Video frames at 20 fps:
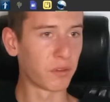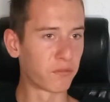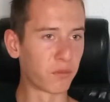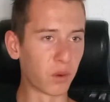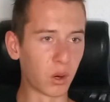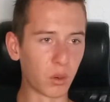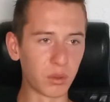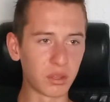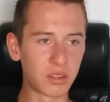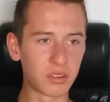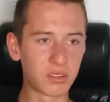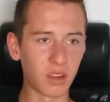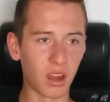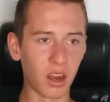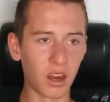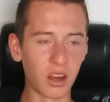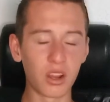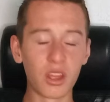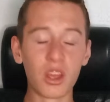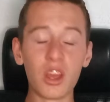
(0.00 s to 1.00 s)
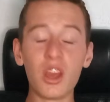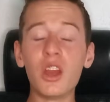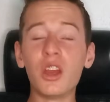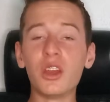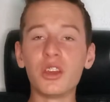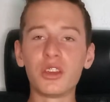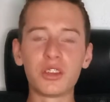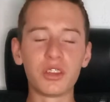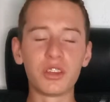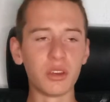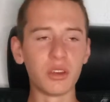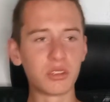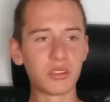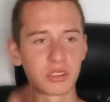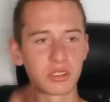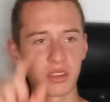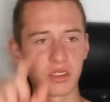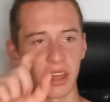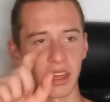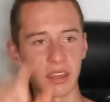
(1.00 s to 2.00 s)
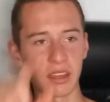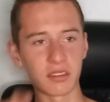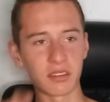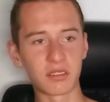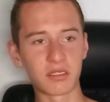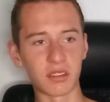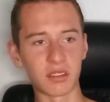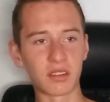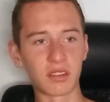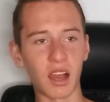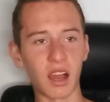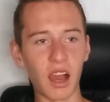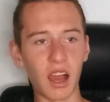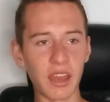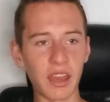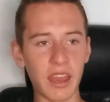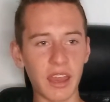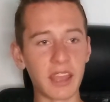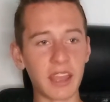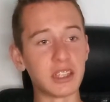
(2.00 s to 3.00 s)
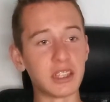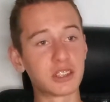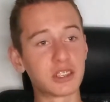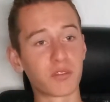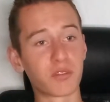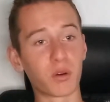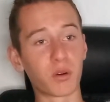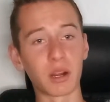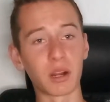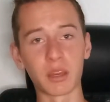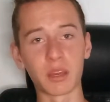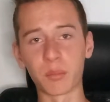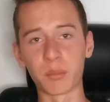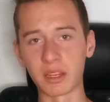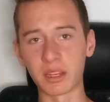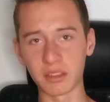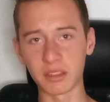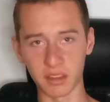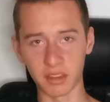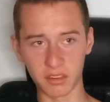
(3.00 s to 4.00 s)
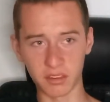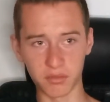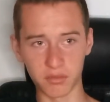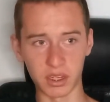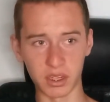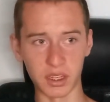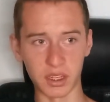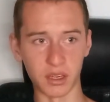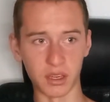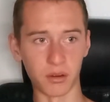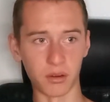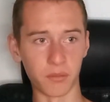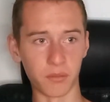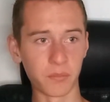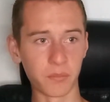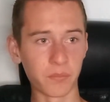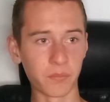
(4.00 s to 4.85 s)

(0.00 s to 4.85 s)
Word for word: Before we start, Huge thanks to Ty H for recommending this video.